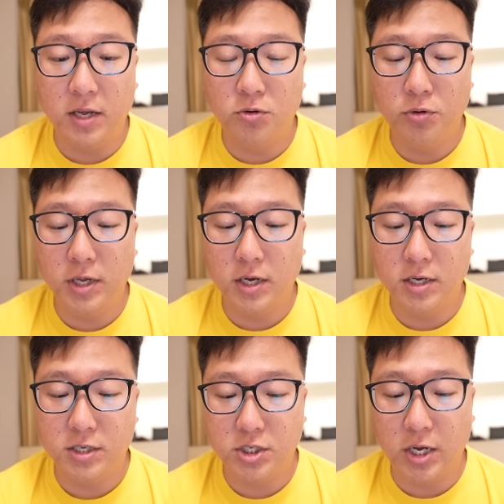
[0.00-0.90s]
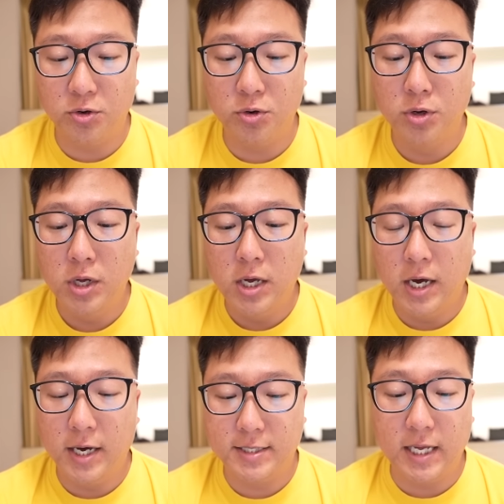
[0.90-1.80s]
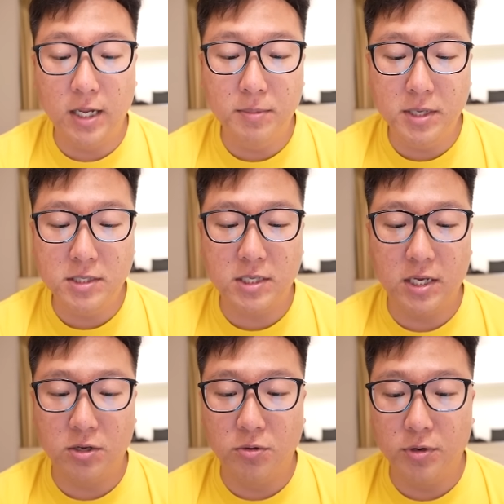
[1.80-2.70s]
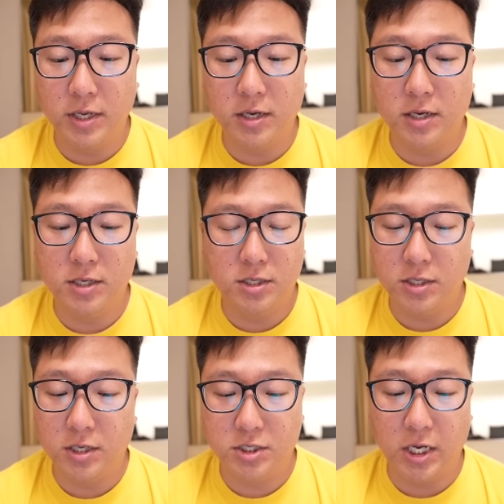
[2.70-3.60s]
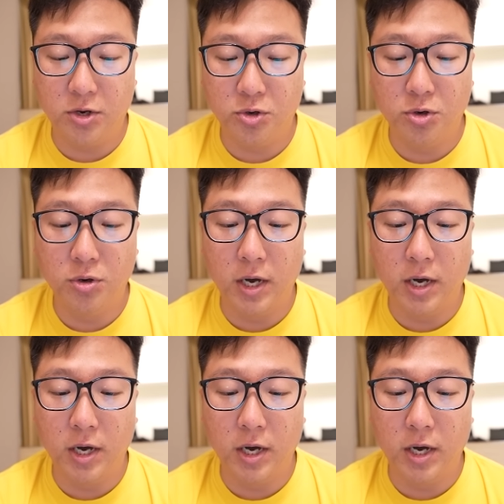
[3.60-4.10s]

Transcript: including Shadow Salamence, including the Shadow